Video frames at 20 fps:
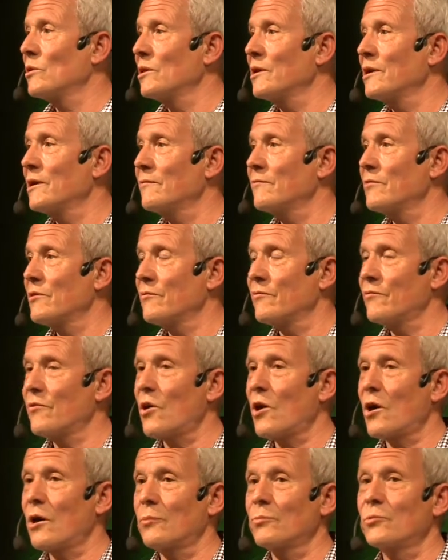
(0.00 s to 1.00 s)
leave the
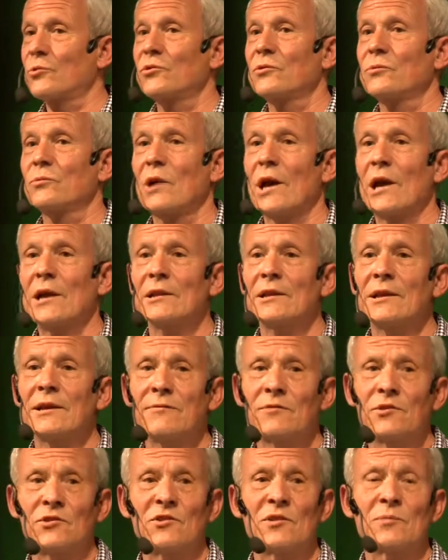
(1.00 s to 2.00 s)
farms and leave
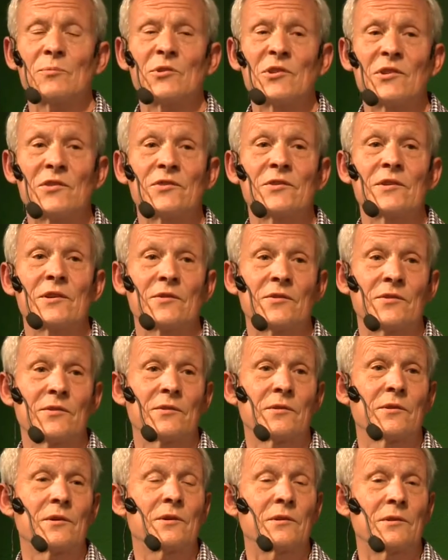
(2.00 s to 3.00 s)
a subsistence
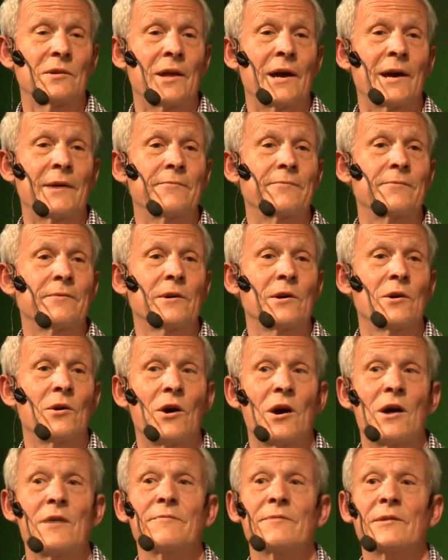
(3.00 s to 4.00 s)
life,
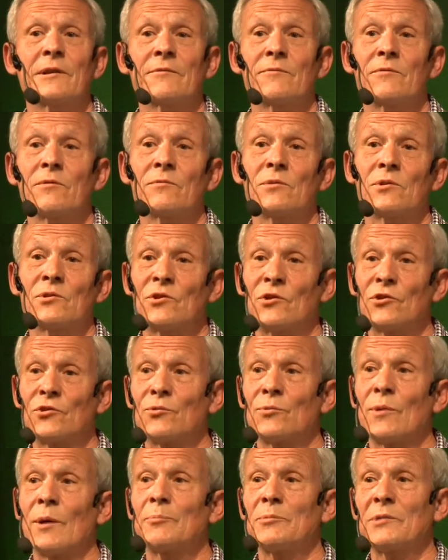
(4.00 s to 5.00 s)
often a
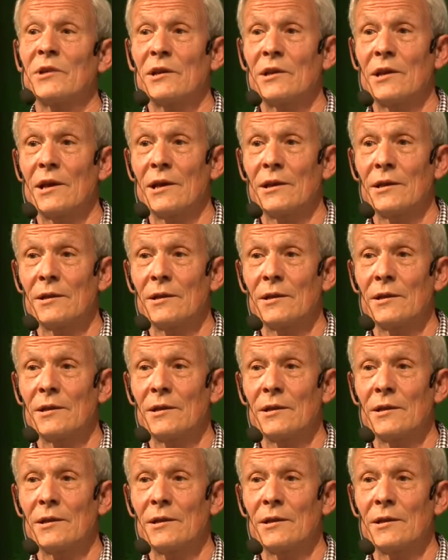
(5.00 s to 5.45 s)
disrupted and